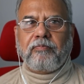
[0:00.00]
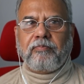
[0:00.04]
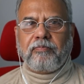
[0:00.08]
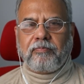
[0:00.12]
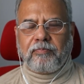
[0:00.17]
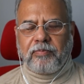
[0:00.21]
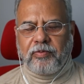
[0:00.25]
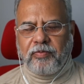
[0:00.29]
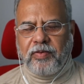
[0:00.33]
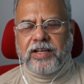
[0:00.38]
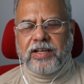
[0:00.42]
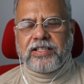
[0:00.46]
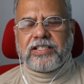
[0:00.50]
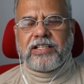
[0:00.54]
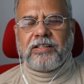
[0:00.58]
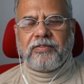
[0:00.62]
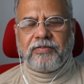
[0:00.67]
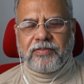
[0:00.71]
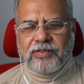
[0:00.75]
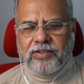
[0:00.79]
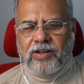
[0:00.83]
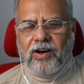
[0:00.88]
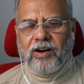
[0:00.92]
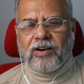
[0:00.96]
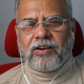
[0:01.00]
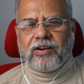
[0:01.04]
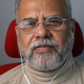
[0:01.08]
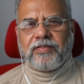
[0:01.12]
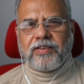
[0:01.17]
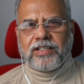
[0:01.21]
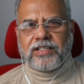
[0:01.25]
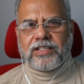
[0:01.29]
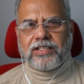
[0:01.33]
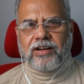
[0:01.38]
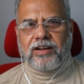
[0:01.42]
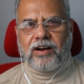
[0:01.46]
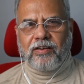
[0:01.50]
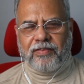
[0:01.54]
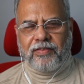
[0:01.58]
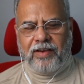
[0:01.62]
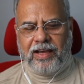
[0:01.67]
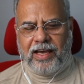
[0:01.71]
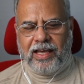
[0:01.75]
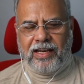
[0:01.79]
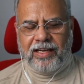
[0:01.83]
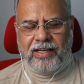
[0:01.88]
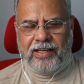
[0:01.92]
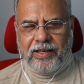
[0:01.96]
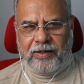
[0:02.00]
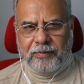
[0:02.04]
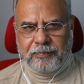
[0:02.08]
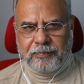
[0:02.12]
Professional Photographers of Canada.